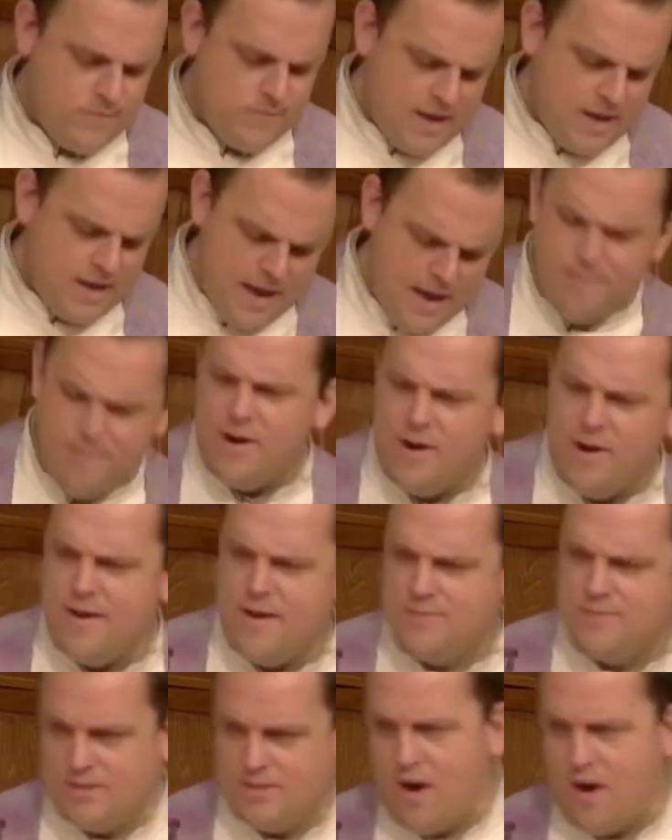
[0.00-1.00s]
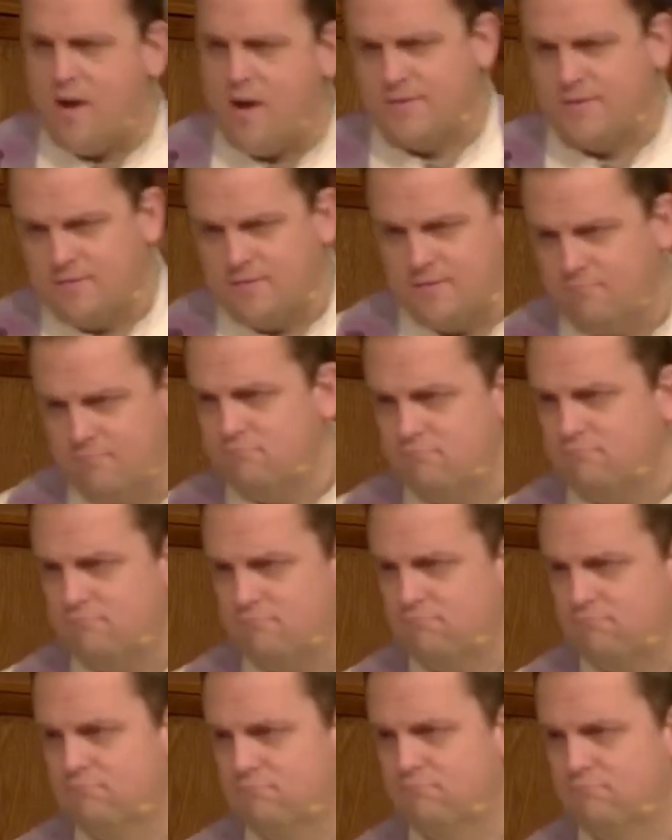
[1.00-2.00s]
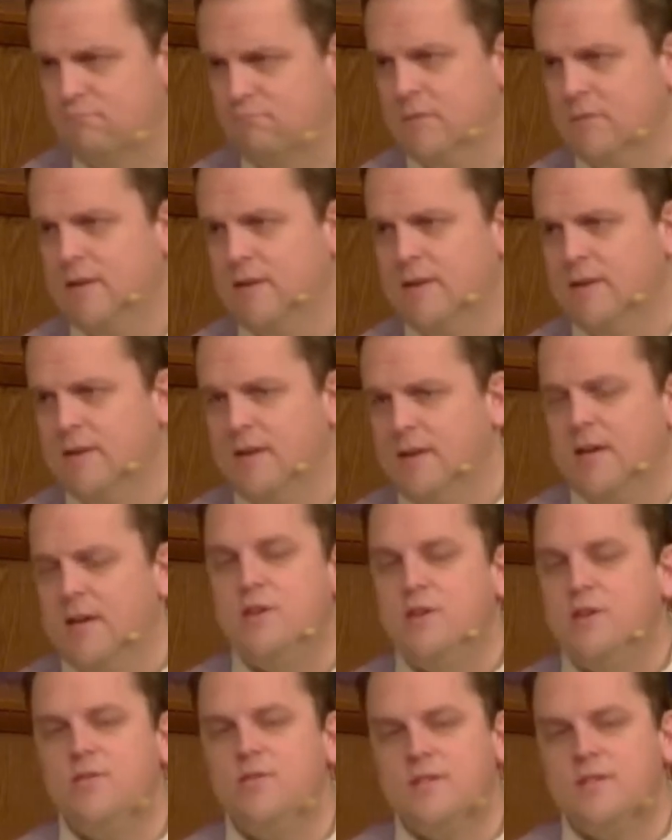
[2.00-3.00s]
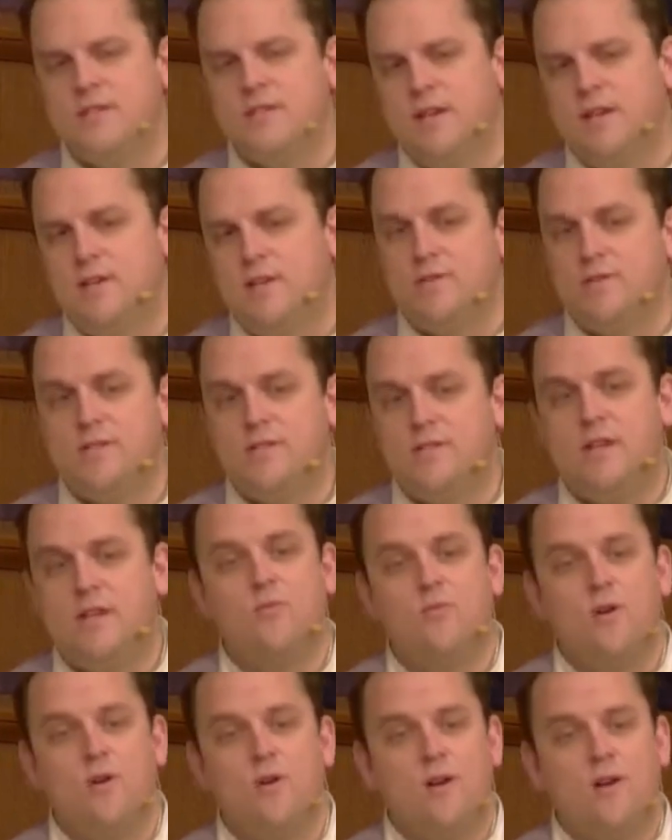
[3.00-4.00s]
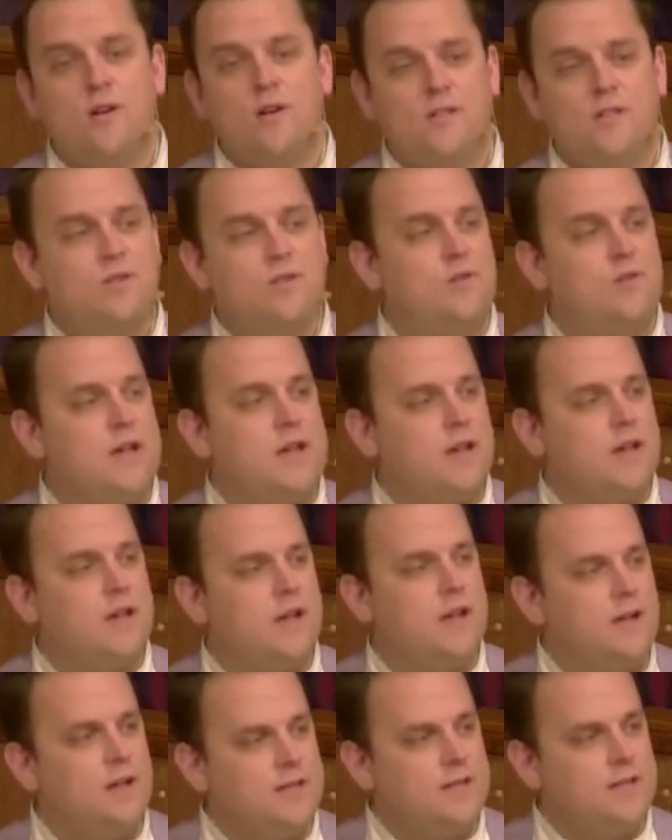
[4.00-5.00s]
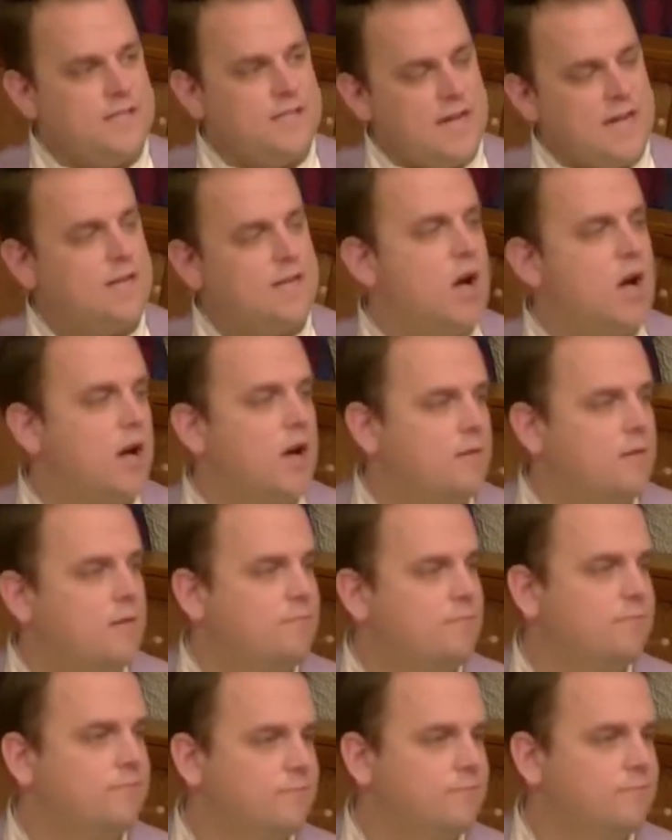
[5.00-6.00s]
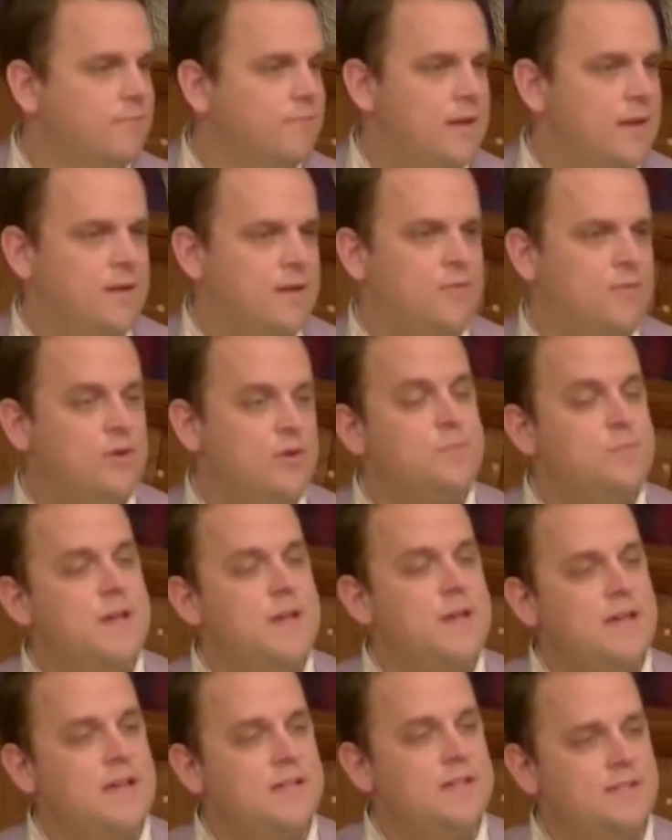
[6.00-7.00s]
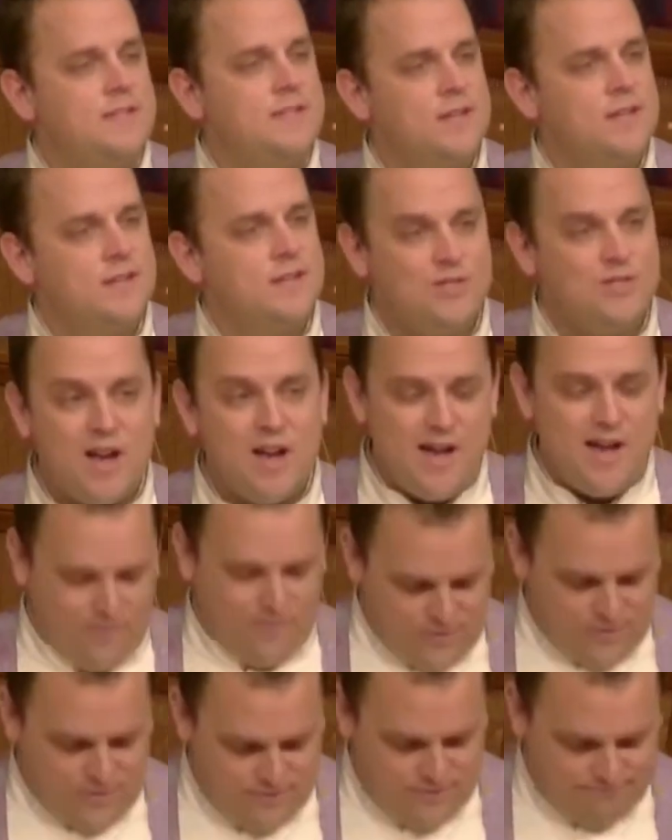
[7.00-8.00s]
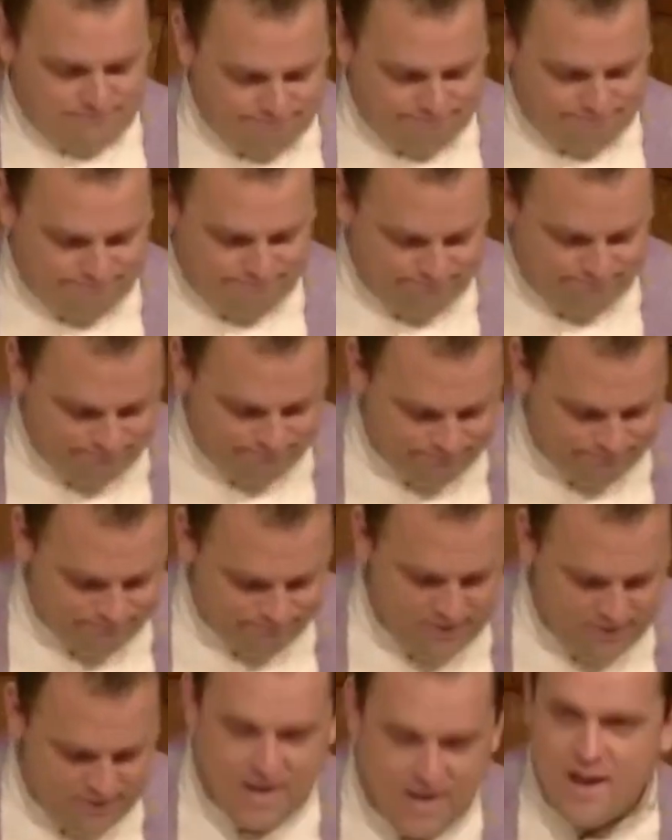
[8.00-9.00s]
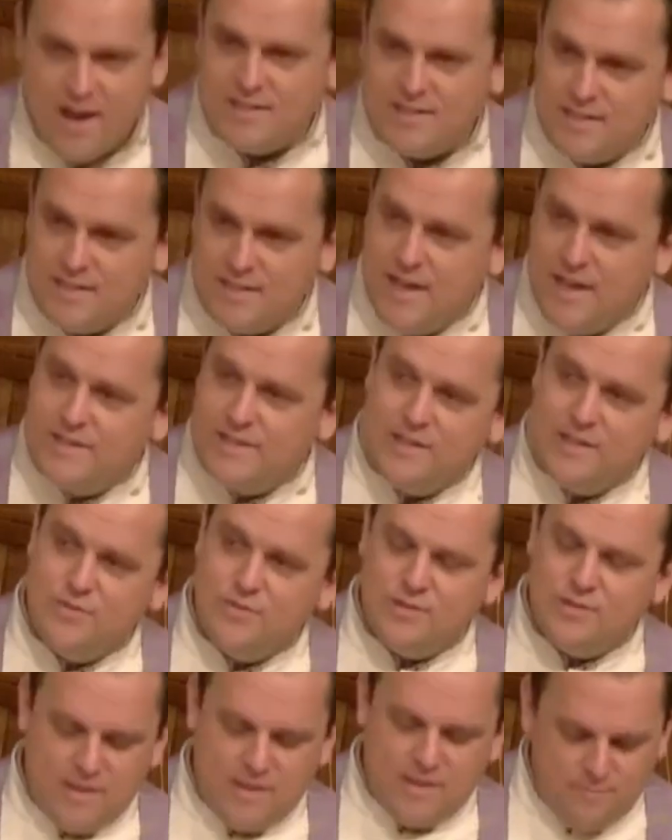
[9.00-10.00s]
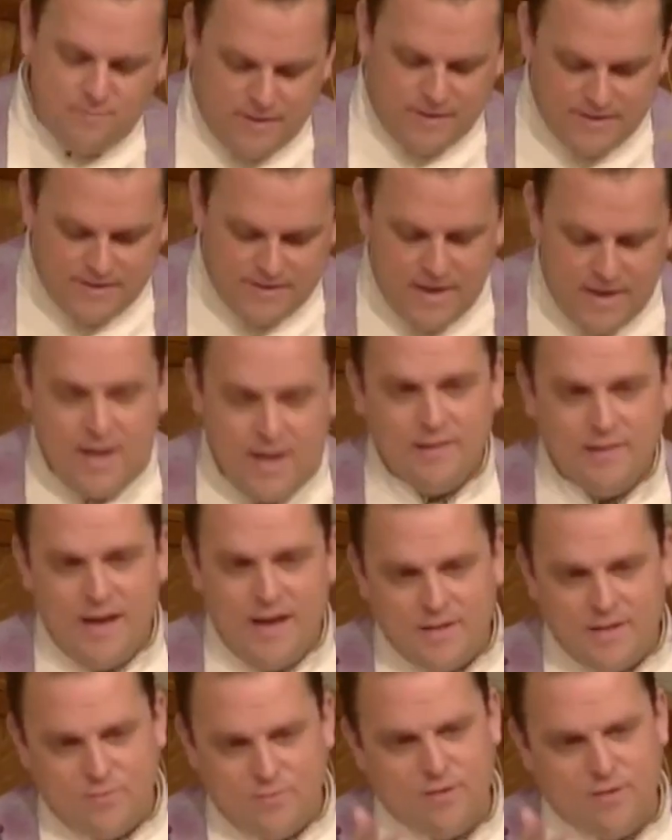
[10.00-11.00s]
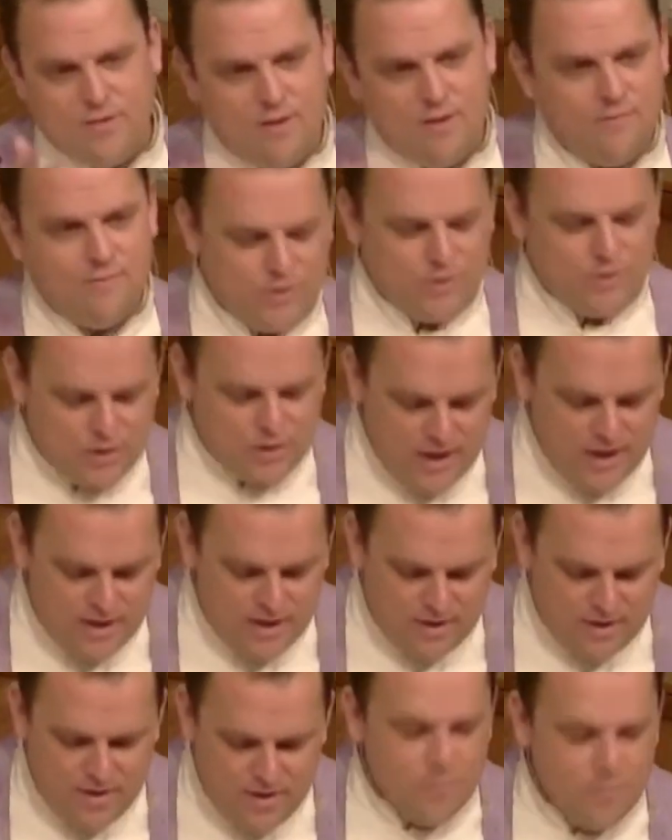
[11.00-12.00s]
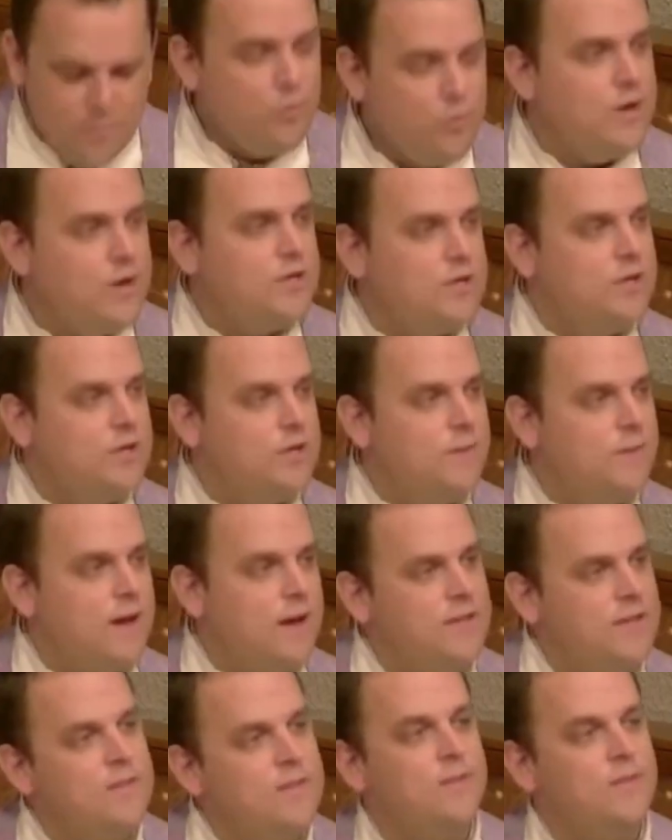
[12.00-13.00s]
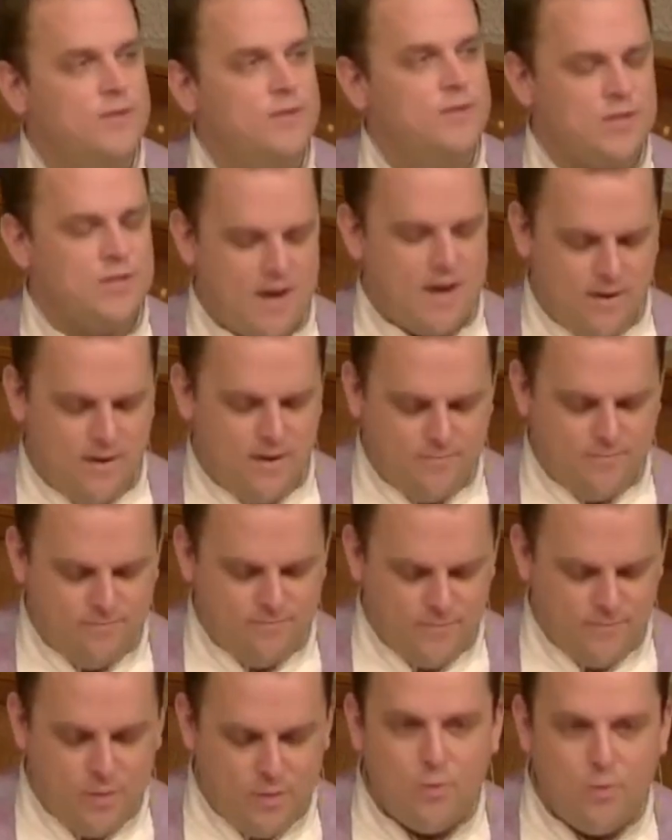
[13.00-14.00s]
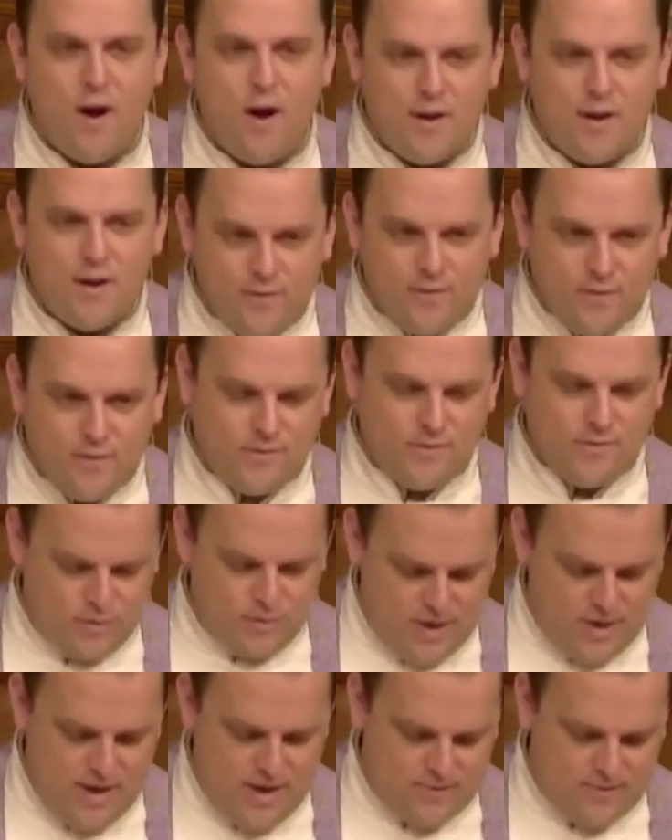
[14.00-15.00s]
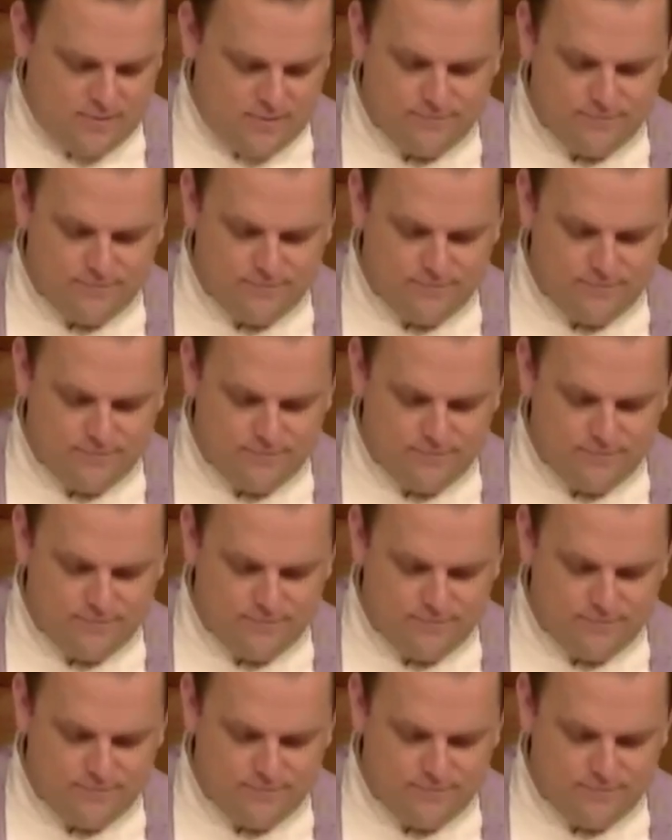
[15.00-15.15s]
Abraham scoffs. He uses an interesting word in the Greek, technon, which means child. I say it's interesting because last week Reverend Shanna preached about a different child, the prodigal child.